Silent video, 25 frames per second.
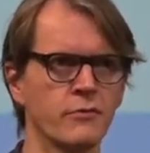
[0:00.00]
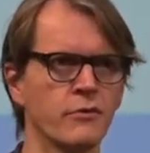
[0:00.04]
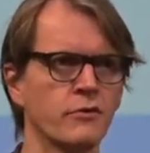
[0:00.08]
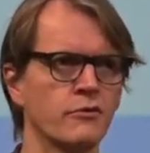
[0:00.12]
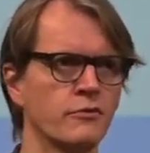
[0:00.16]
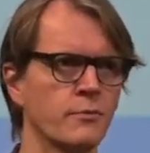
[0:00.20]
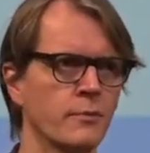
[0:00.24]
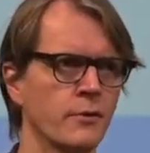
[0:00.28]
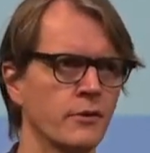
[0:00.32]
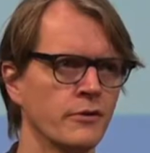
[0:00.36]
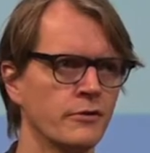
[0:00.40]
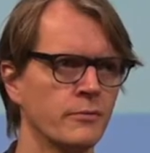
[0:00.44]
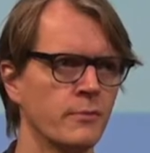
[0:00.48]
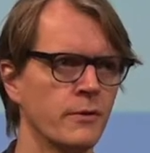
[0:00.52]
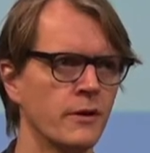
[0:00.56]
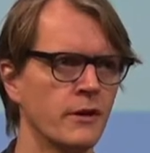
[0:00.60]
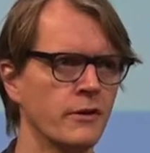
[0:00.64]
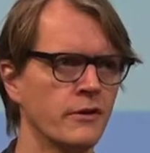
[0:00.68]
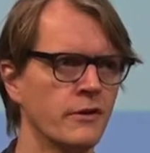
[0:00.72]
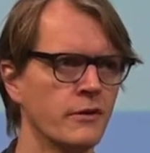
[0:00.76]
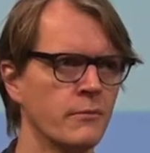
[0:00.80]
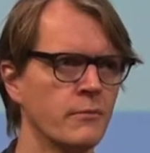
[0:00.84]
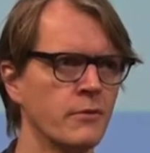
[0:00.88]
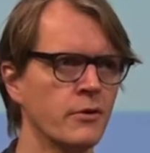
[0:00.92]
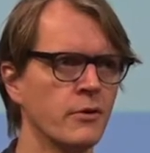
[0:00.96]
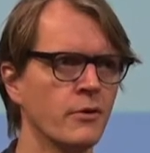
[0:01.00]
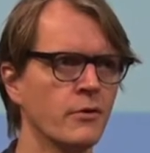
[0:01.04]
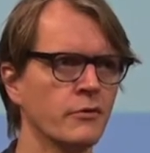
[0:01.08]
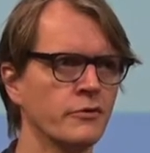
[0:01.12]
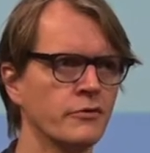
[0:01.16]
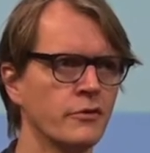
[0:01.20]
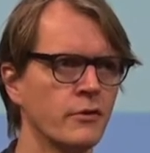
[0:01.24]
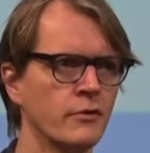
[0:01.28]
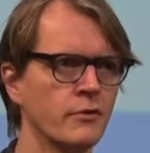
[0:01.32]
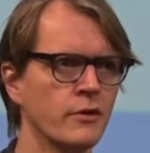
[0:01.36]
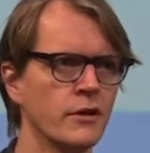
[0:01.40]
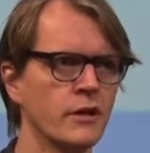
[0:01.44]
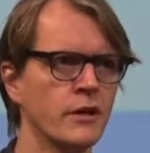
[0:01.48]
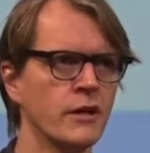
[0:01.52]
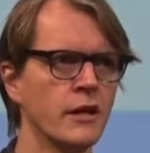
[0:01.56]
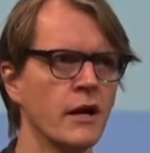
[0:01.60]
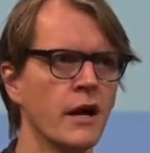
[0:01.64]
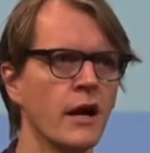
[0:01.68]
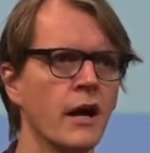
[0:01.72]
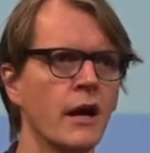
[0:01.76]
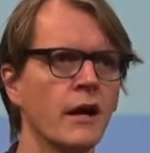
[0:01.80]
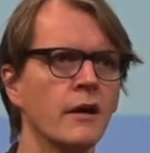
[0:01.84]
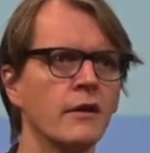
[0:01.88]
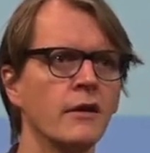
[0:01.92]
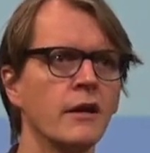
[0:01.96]
responsibility, but also the
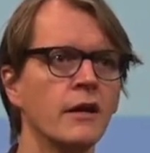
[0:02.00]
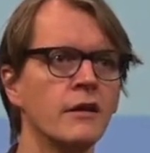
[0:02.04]
uh,